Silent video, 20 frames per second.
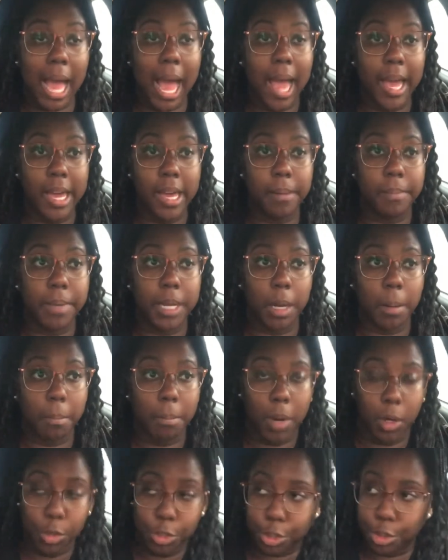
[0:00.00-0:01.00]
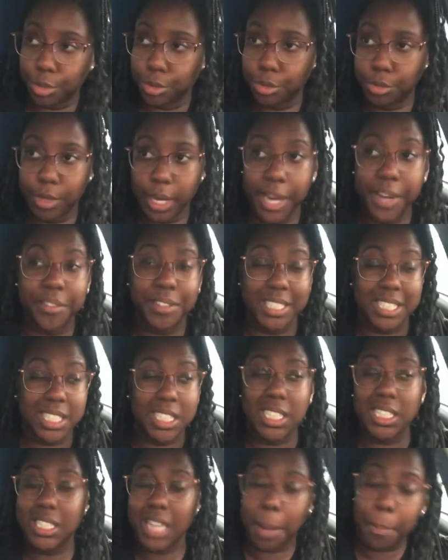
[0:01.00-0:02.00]
I have been emotional ever
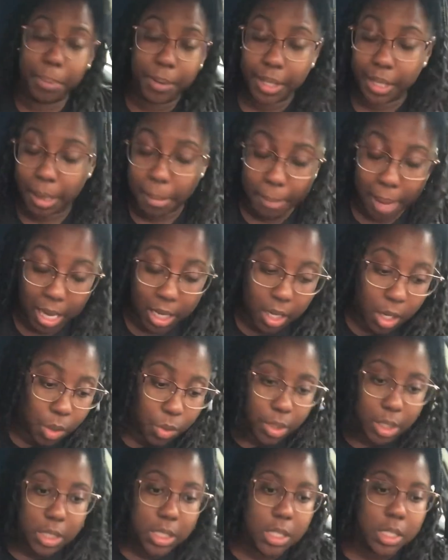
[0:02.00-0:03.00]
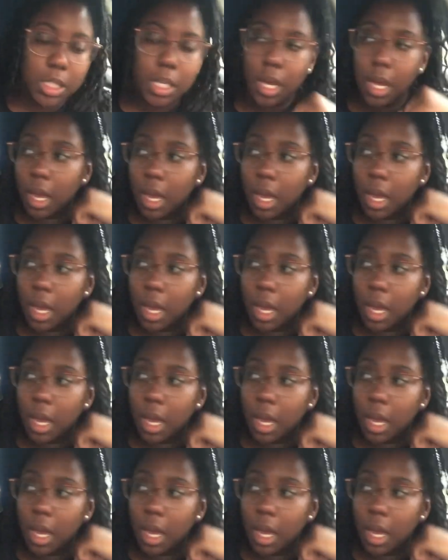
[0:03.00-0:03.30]
since I put in my notice.